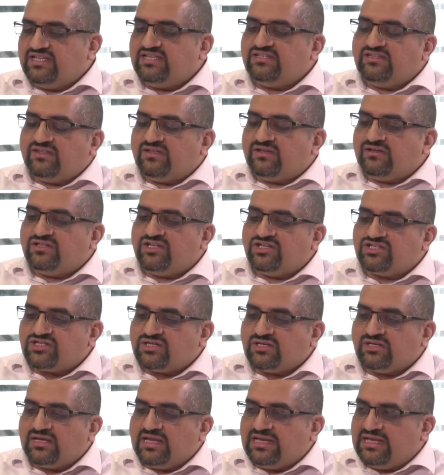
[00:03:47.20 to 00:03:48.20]
either
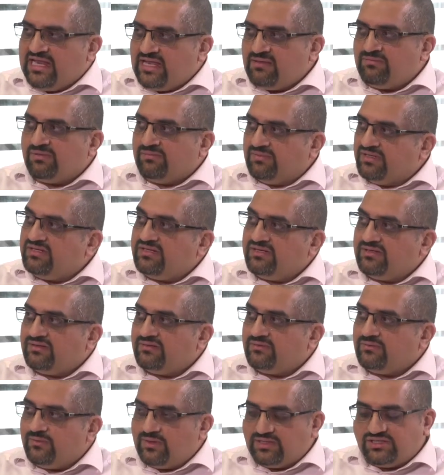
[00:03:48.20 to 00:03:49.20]
digital enablement,
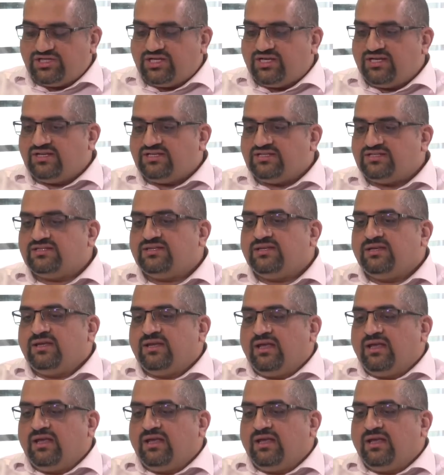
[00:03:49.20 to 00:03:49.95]
which is